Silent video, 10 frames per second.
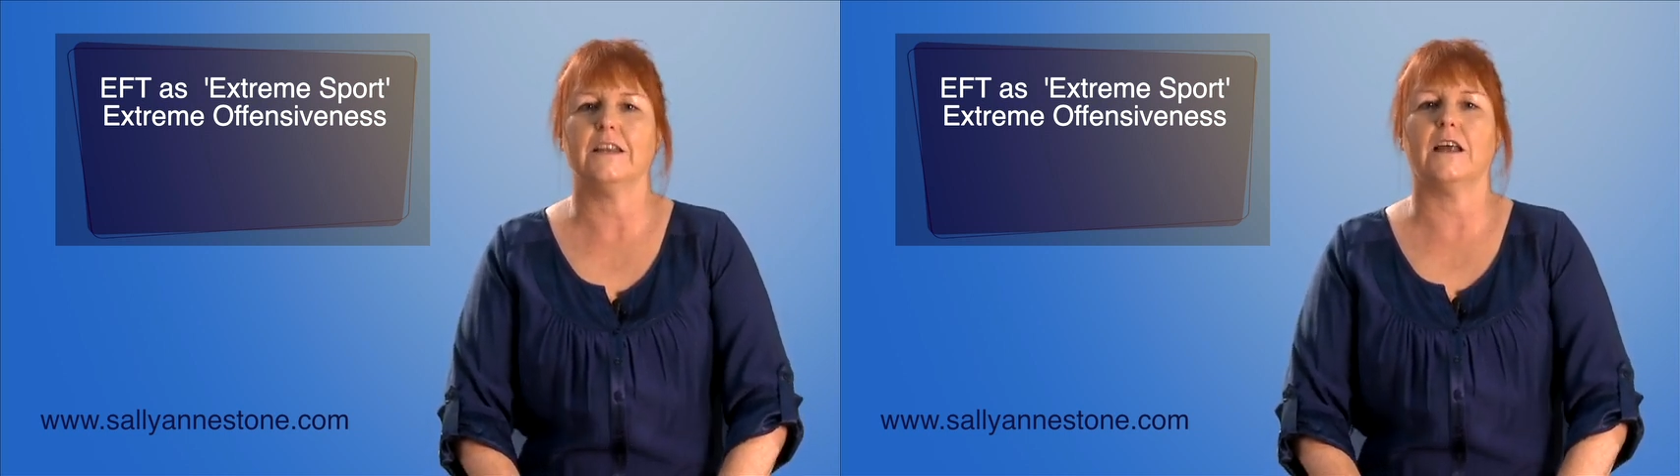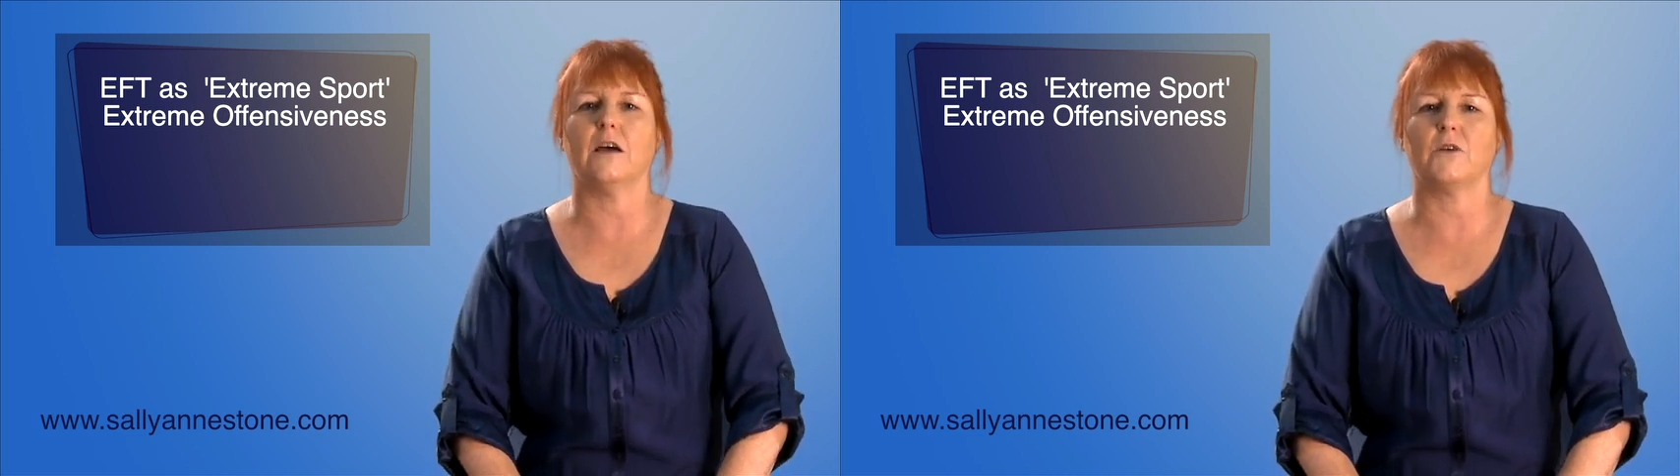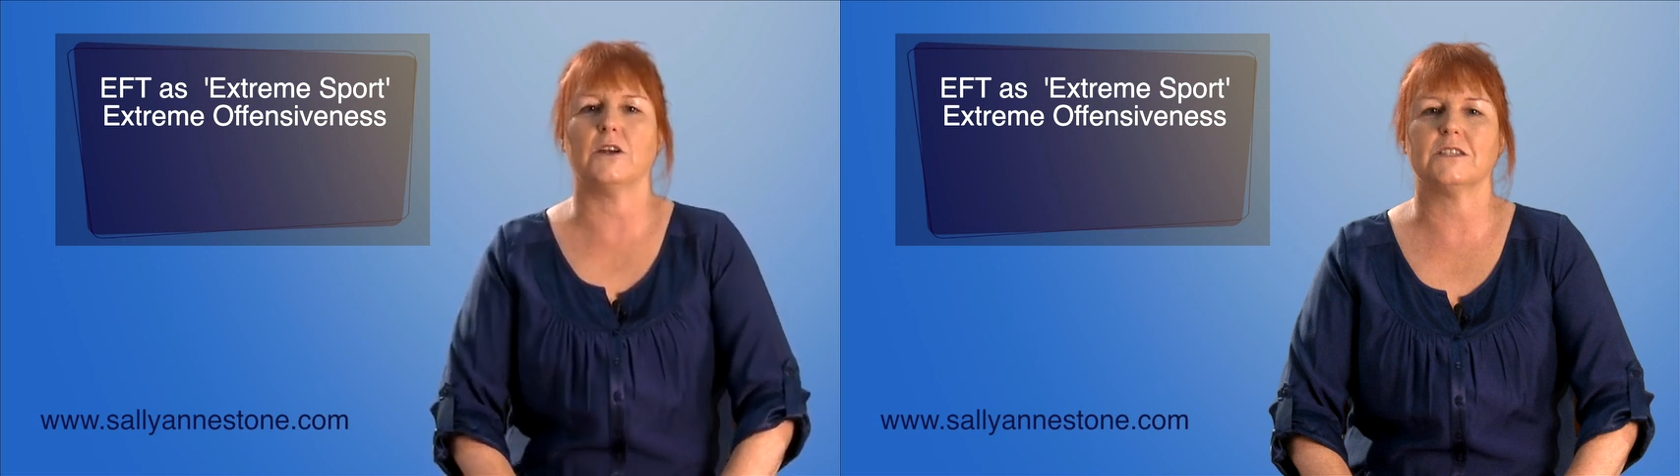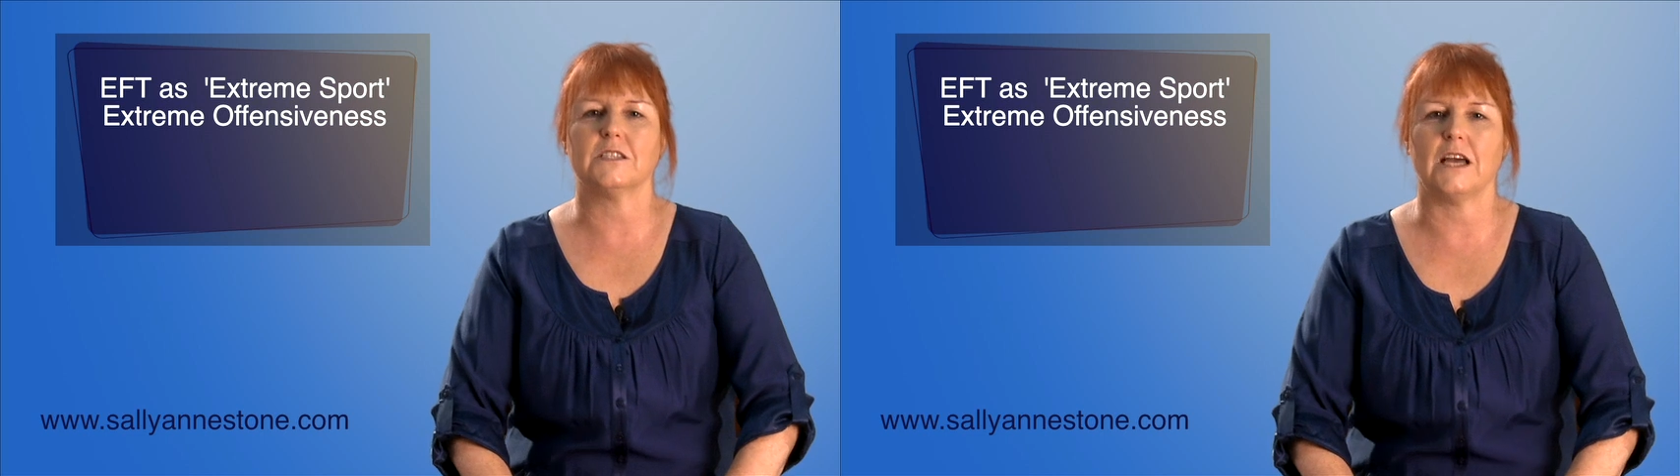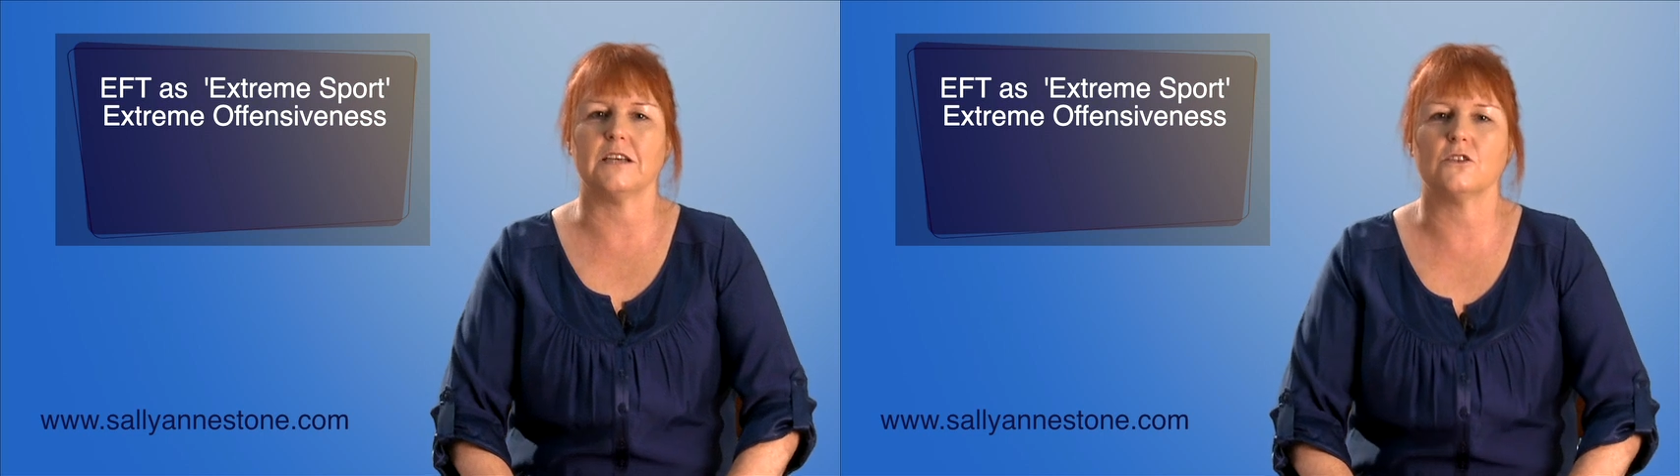Now I'm going to
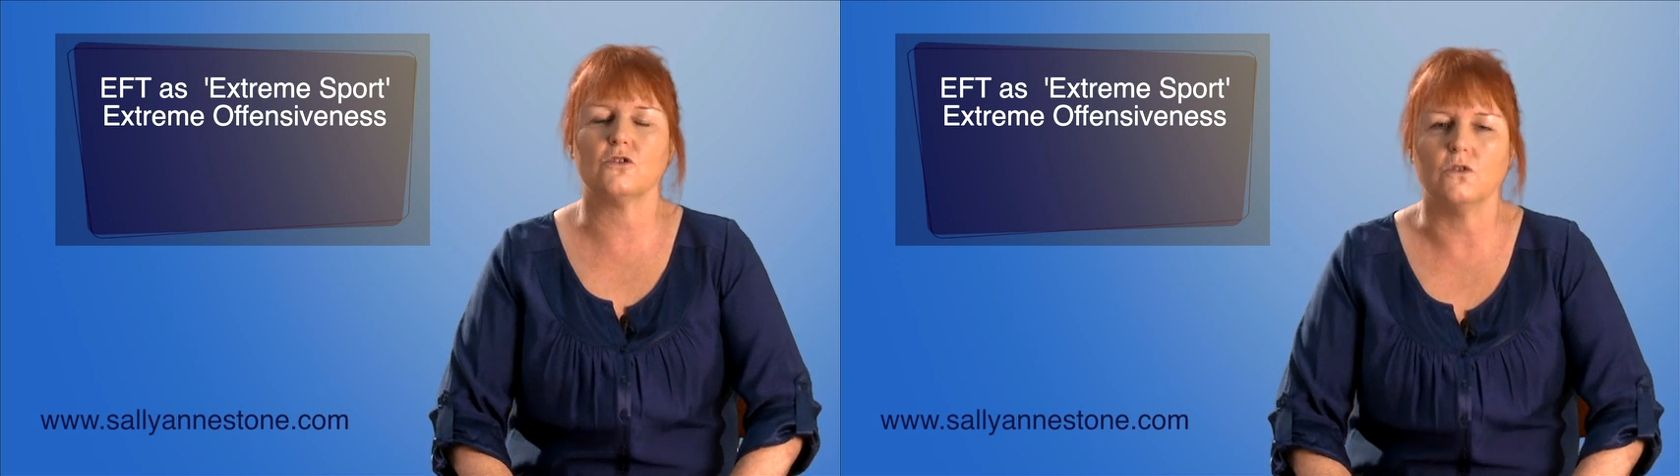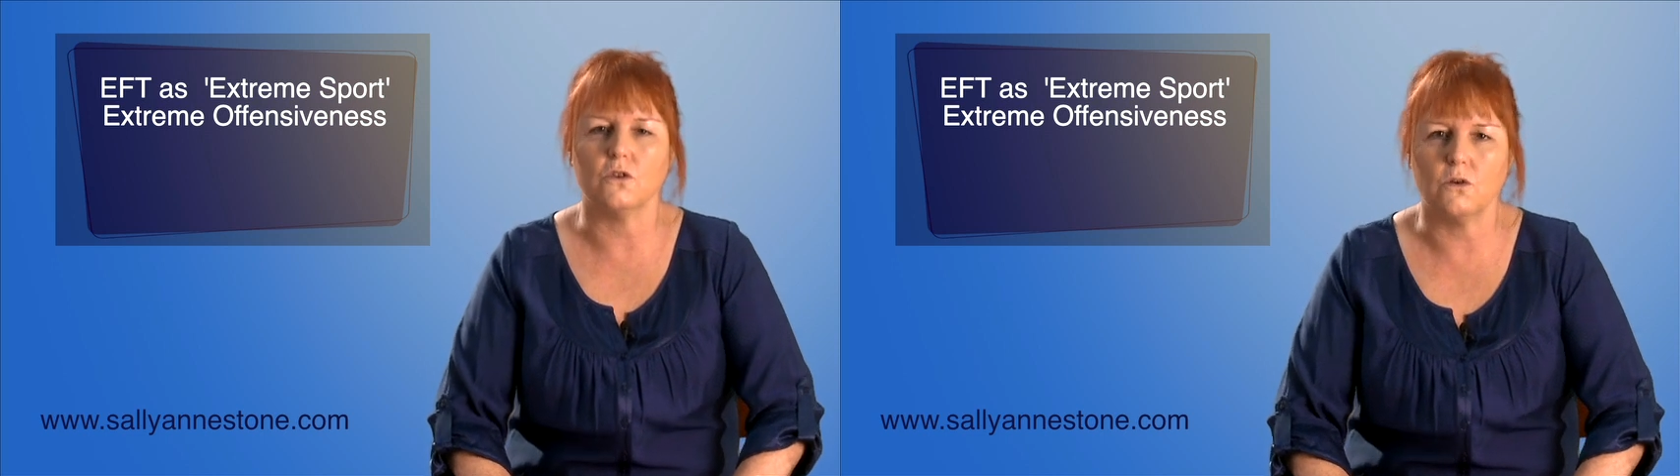start to talk